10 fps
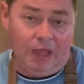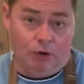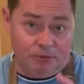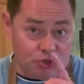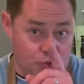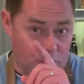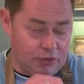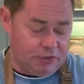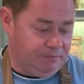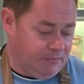Or
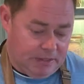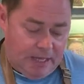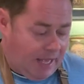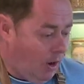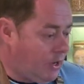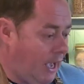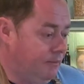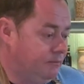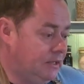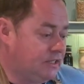matured. Okay,
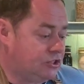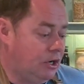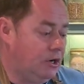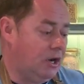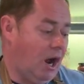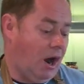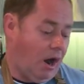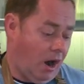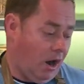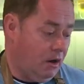let's turn
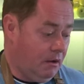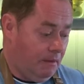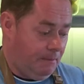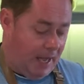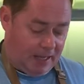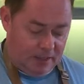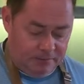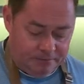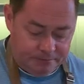our bacon.